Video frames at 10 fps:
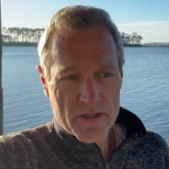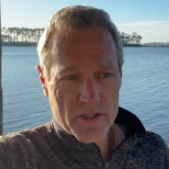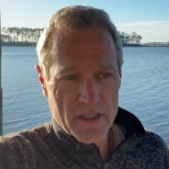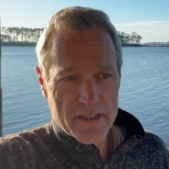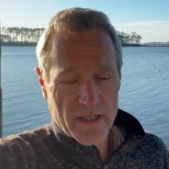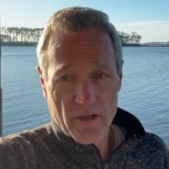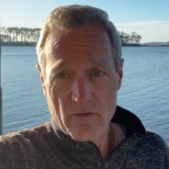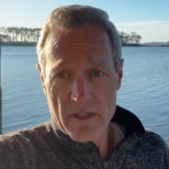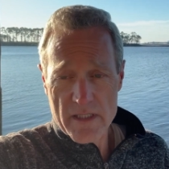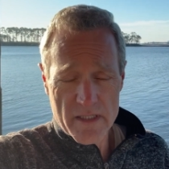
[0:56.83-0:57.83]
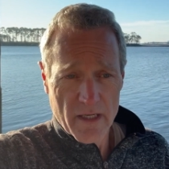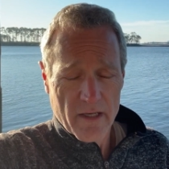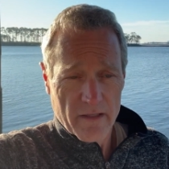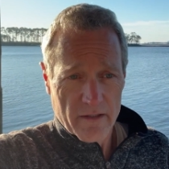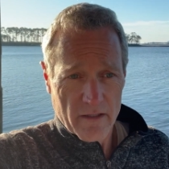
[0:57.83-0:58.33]
sheets to increase
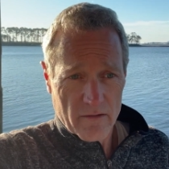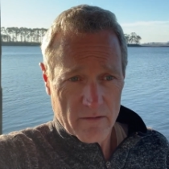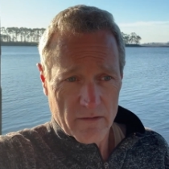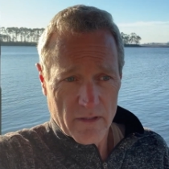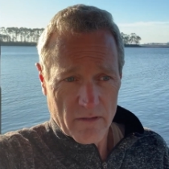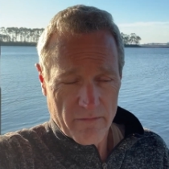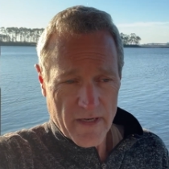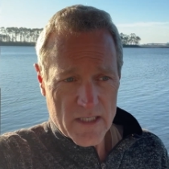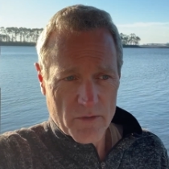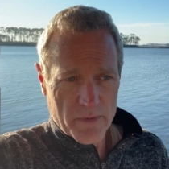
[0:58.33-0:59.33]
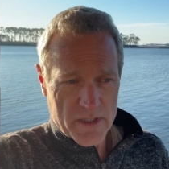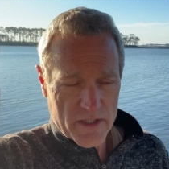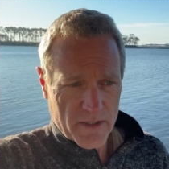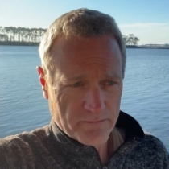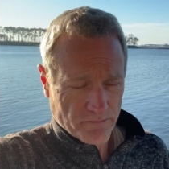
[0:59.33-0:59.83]
their financial position.